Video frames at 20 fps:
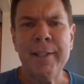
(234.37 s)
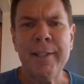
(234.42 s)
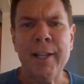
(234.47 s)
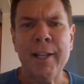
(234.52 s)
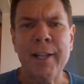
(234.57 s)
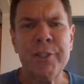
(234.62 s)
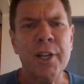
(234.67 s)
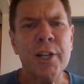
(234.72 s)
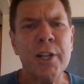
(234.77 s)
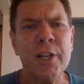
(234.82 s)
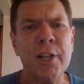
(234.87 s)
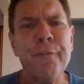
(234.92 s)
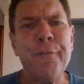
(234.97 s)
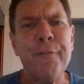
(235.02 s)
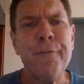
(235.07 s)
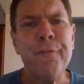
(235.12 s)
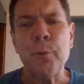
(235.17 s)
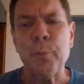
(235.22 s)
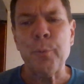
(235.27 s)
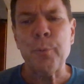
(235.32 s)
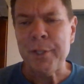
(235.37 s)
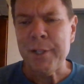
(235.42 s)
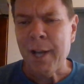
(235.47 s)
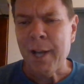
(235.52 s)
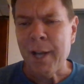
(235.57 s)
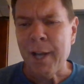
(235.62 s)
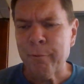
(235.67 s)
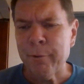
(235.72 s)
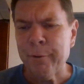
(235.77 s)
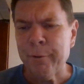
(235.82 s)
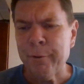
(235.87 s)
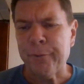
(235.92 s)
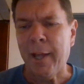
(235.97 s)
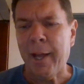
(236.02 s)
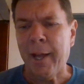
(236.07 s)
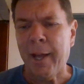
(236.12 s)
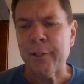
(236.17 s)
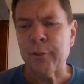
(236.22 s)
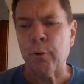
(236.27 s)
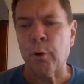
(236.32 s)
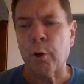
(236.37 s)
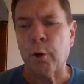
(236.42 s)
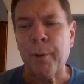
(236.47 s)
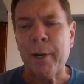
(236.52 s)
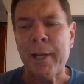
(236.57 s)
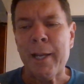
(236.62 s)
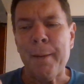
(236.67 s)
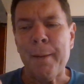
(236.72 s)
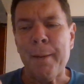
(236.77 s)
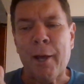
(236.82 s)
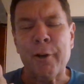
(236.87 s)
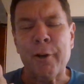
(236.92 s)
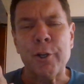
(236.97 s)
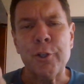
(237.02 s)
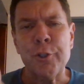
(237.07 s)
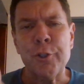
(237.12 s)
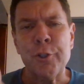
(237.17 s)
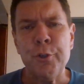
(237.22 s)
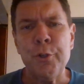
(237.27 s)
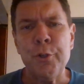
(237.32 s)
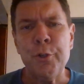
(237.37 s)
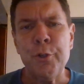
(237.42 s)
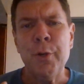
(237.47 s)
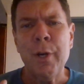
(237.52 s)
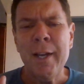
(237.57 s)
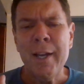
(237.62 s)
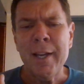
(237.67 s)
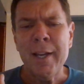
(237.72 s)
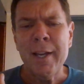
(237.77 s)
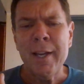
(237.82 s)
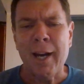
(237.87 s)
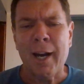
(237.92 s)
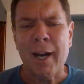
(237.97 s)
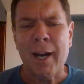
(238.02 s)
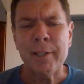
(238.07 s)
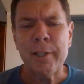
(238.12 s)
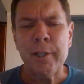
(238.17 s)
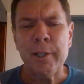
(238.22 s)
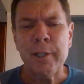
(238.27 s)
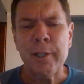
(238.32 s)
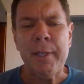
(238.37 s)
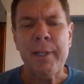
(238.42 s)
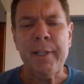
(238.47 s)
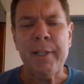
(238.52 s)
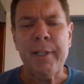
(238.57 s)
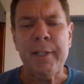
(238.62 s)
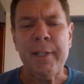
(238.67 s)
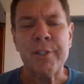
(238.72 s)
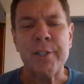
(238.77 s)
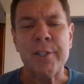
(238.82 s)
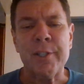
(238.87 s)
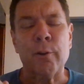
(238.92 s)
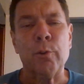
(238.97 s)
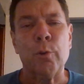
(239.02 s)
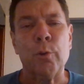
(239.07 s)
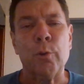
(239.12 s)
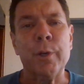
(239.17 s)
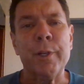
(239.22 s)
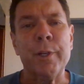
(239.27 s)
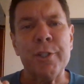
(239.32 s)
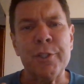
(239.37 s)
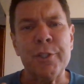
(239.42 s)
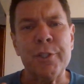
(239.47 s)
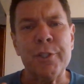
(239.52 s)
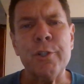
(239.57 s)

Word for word: Now, such a fear would not reflect or bring about a true godly obedience our Lord is